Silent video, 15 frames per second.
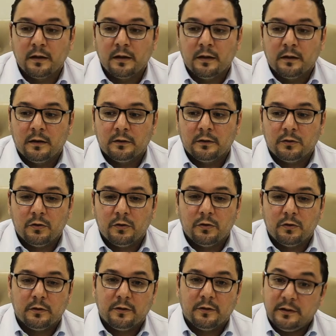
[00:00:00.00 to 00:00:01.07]

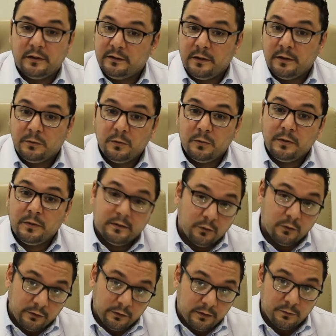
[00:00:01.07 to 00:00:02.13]
So the first symptom is
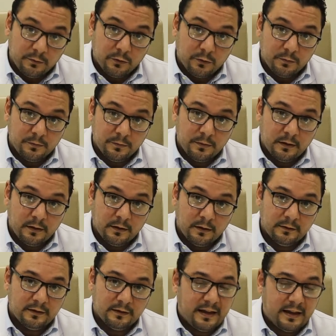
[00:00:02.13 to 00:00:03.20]
no symptom.
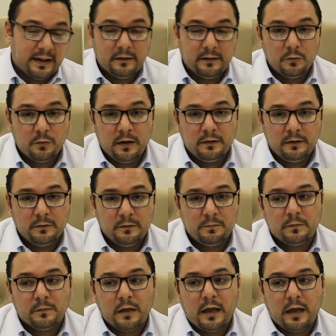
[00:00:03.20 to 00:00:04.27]
The second one,
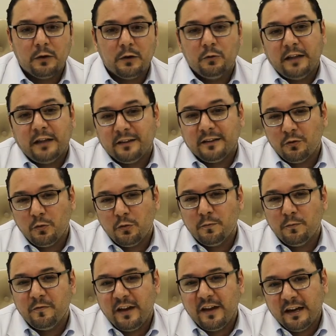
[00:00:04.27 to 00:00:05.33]
I would assume
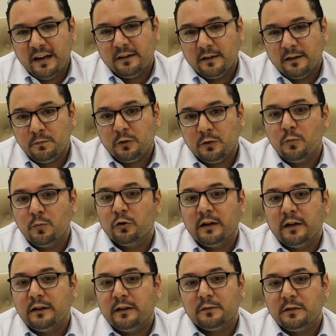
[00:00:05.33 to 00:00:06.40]
vague symptom or
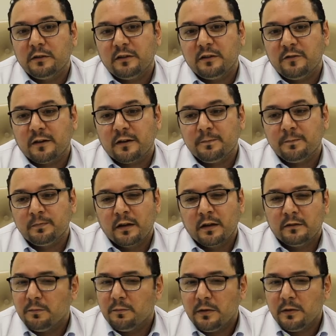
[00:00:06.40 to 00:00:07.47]
non-specific.
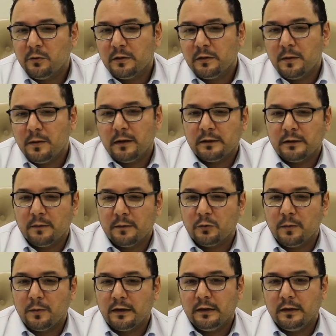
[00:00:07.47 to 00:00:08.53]
Some people, they might come to
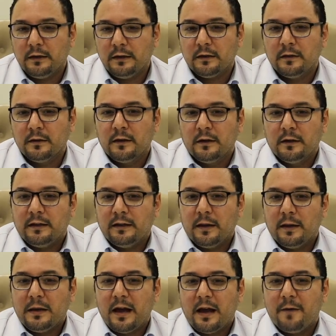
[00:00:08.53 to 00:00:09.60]
my clinic telling
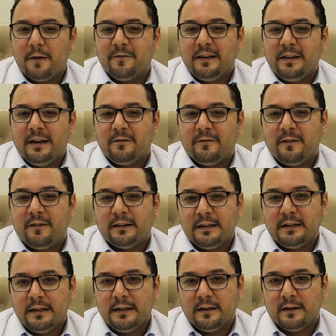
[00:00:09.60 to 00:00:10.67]
me I'm feeling
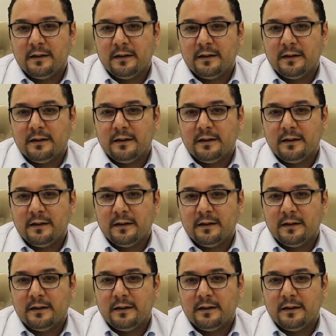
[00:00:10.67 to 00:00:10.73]
fatigue,